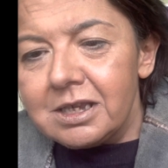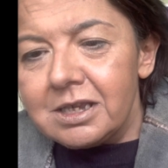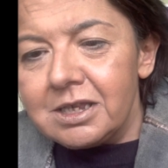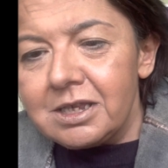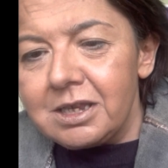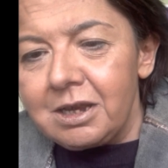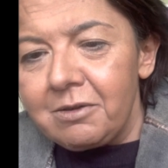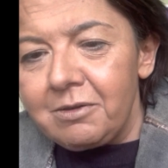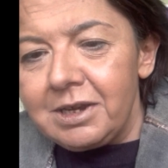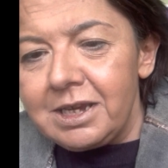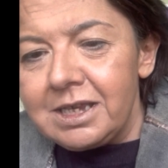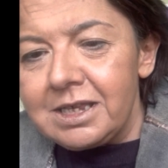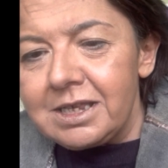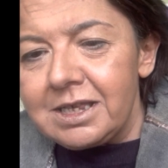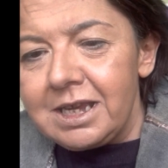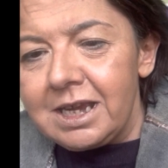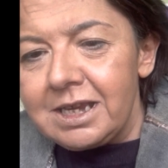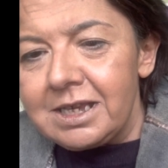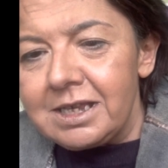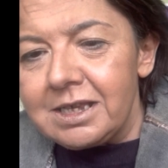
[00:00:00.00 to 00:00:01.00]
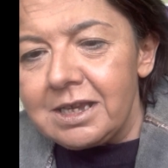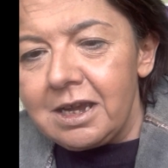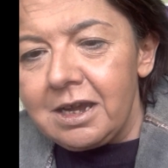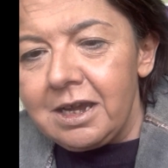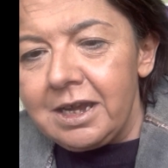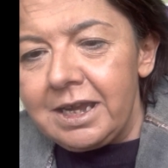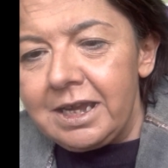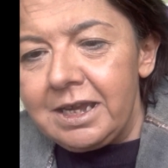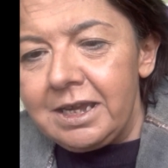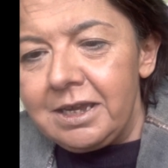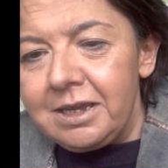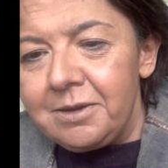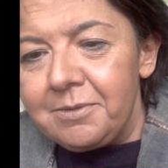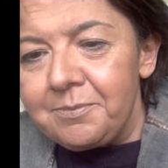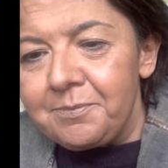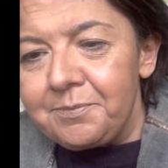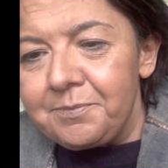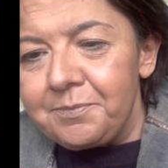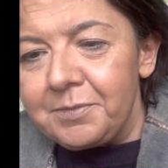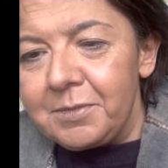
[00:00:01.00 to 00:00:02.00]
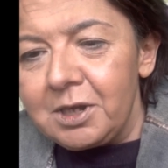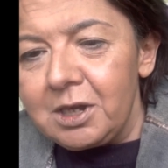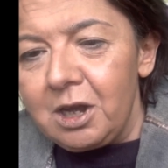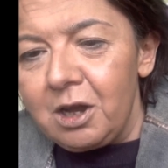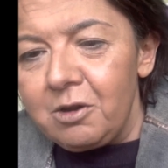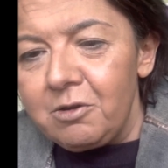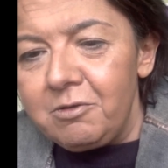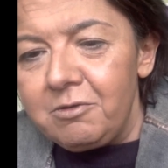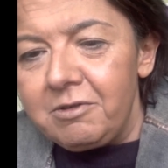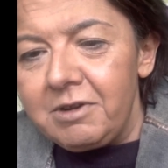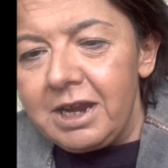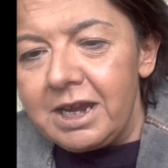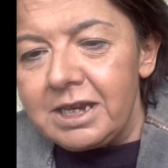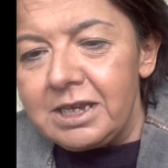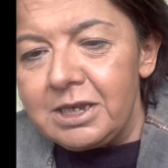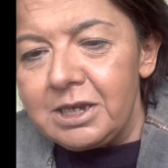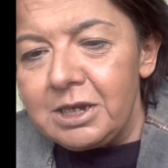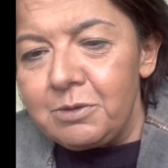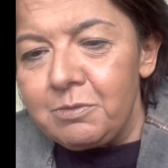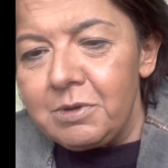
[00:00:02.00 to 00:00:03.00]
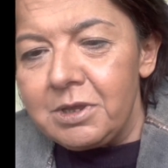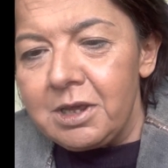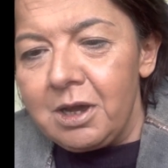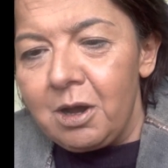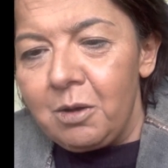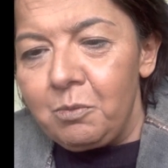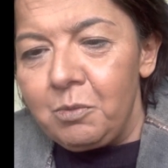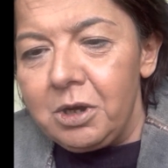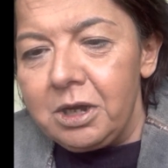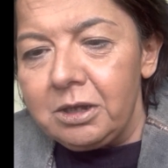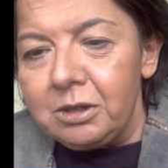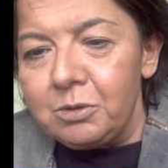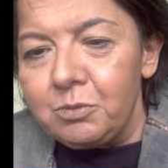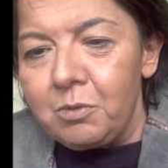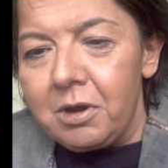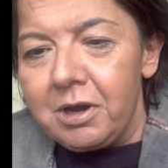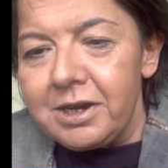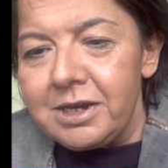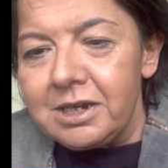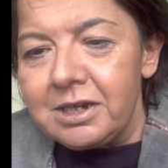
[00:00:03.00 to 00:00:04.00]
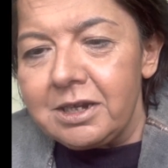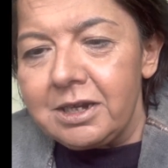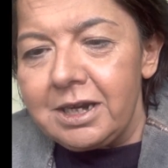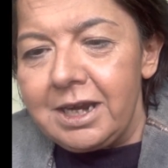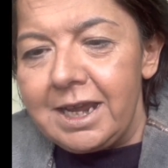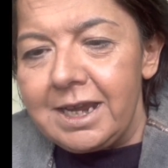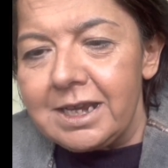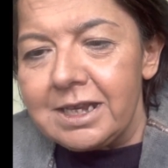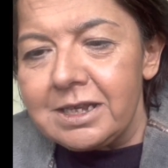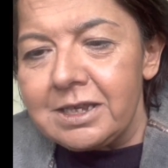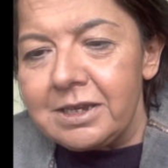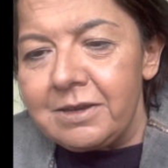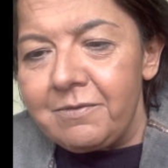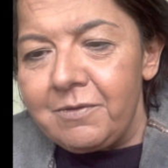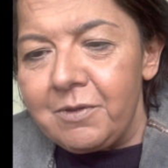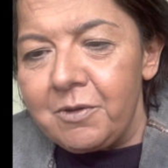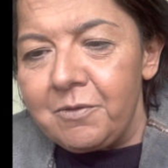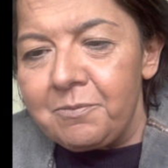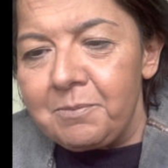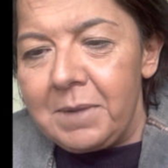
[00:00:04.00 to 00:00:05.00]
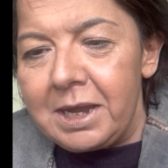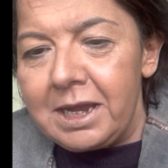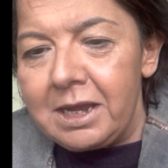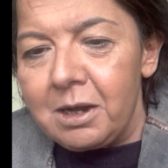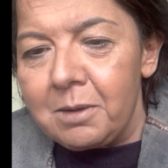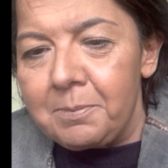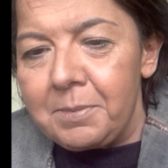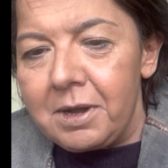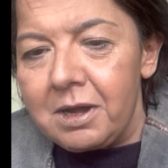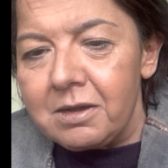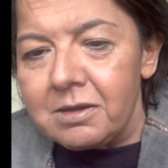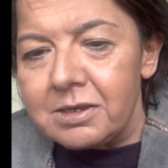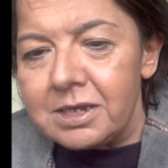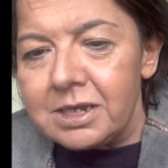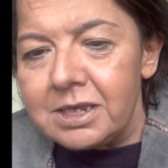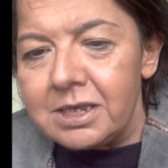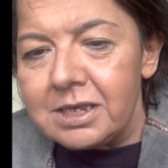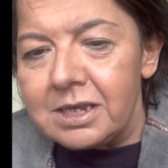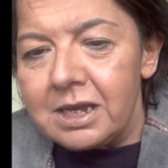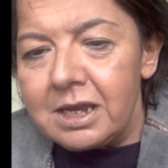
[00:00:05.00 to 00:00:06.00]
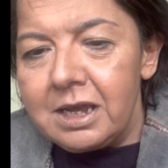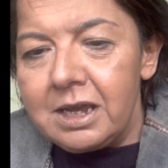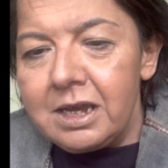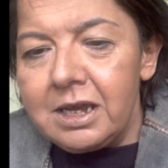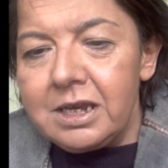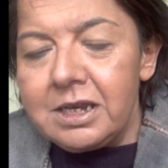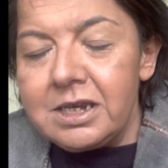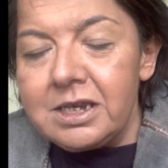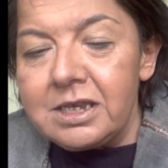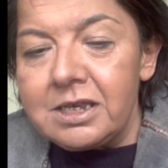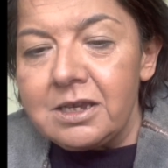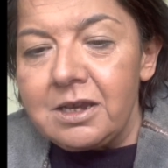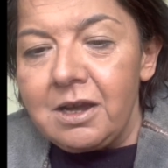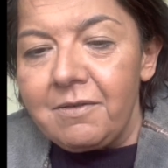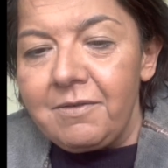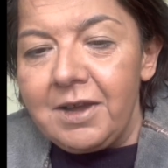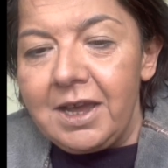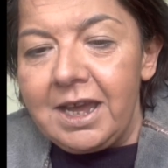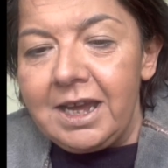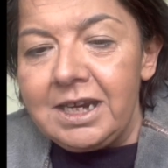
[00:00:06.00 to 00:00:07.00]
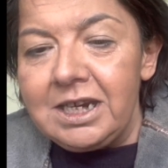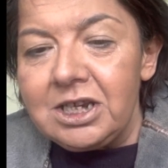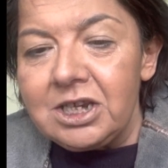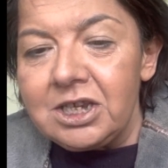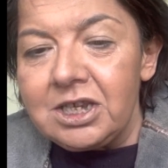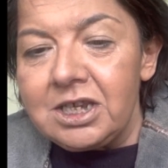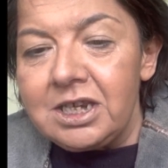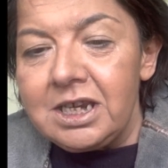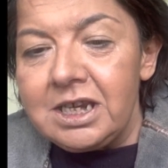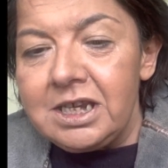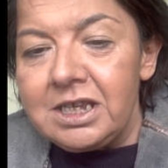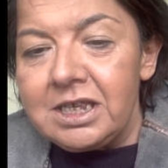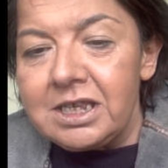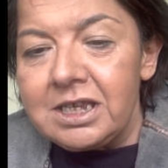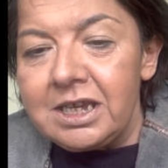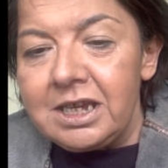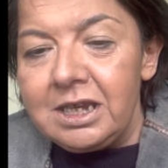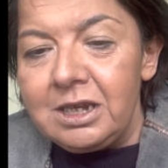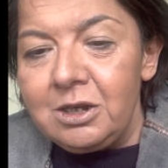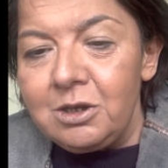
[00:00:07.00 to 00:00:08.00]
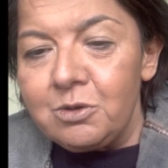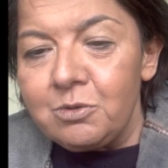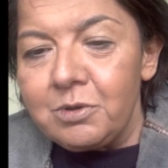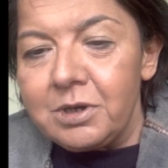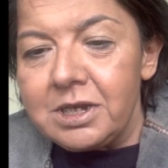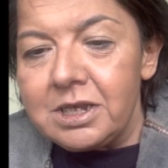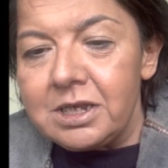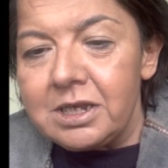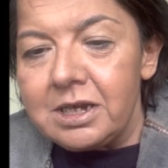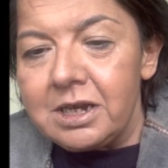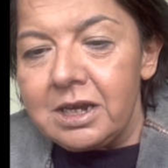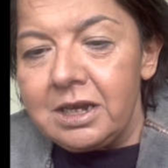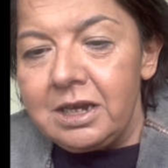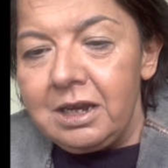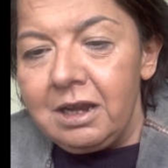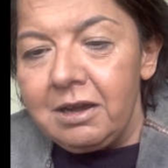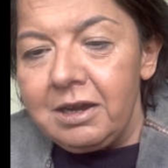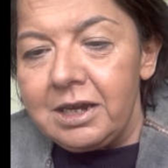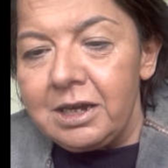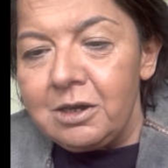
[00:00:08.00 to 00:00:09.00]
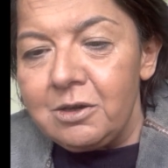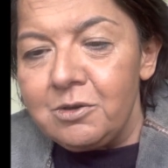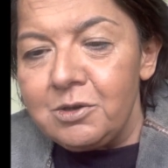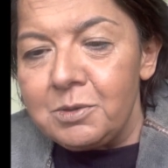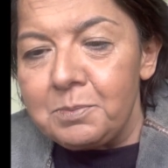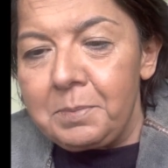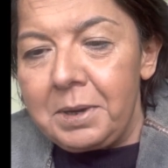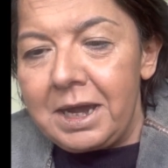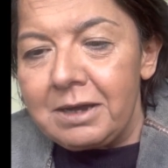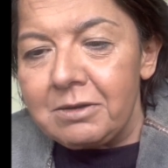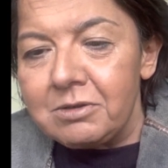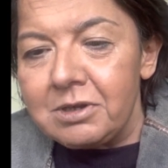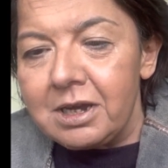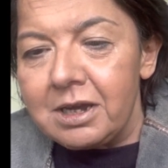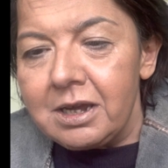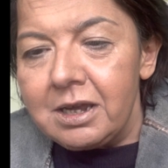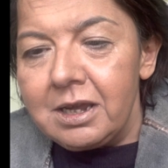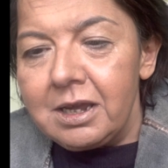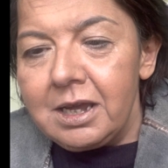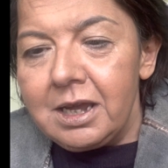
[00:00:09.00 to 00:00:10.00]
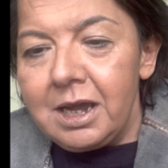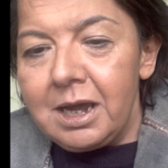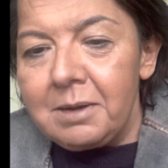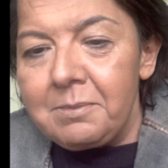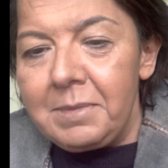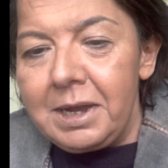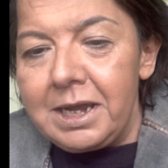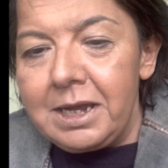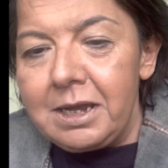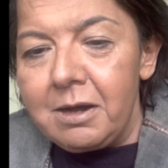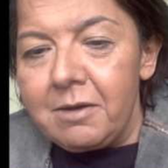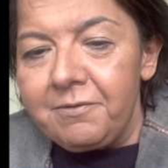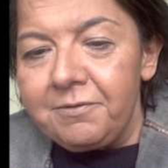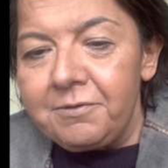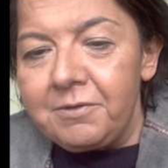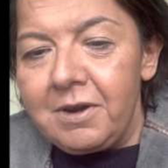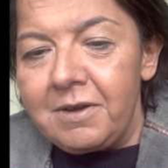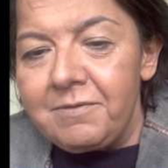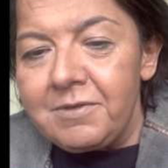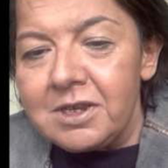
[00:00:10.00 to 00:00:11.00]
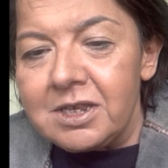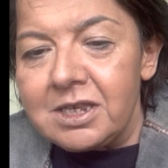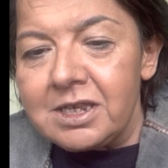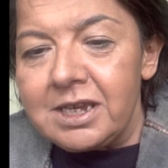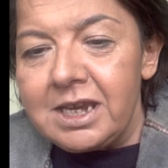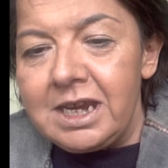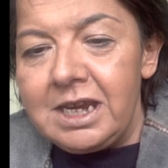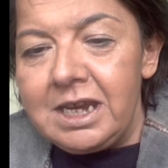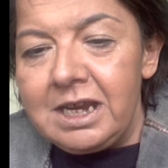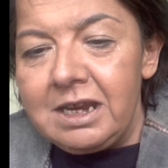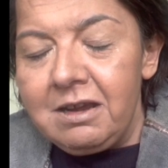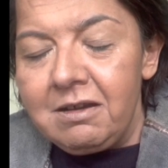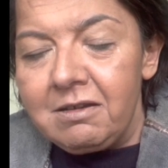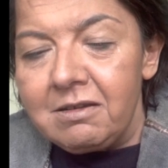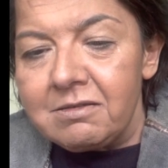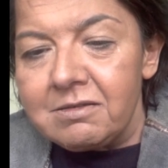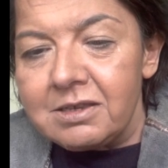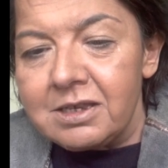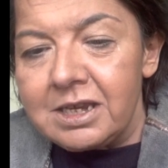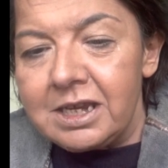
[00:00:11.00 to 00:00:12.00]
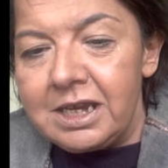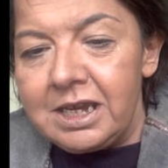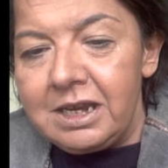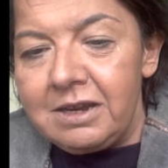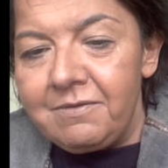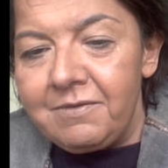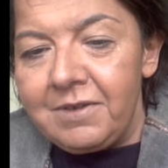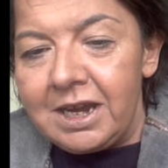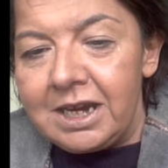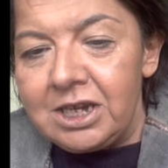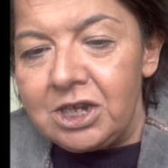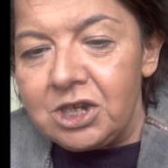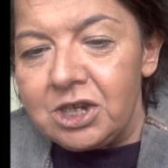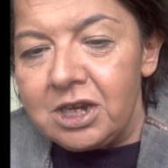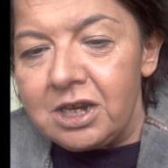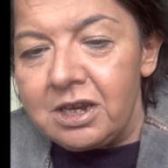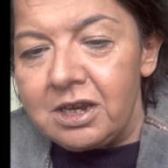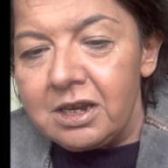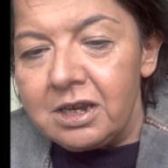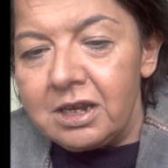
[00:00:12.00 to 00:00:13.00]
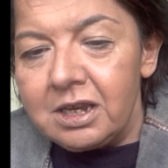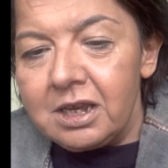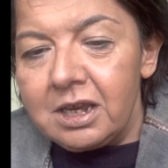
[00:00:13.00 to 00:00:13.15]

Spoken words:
So it says, a co-created with our worldwide collective of makeup artists, discover HD Skin Twist and Light Loose Powder, a Makeup Forever skin-enhancing innovation.